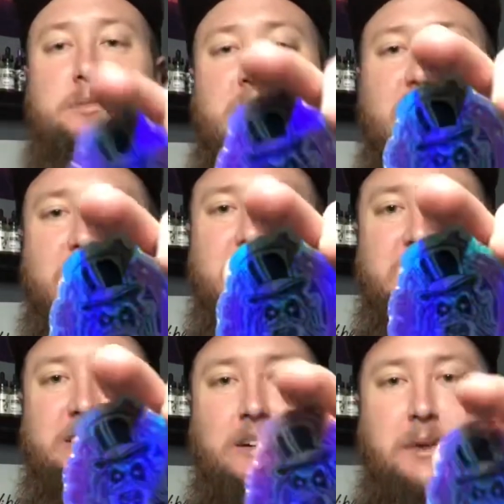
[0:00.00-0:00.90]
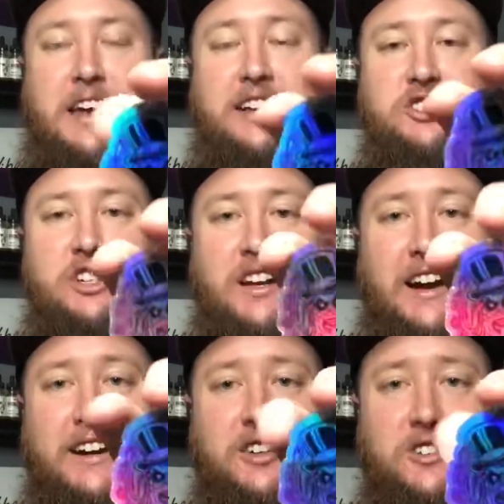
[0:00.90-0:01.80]
me some
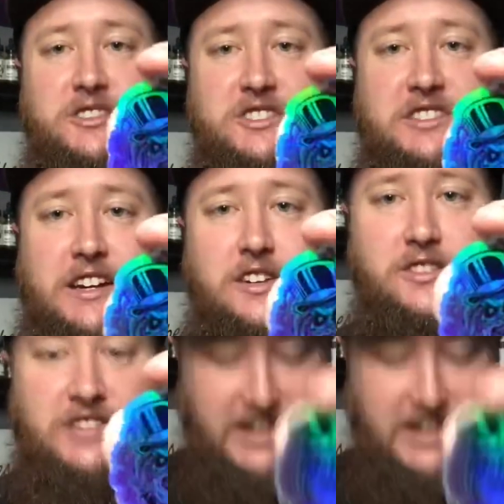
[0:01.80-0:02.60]
hitchhiker stickers.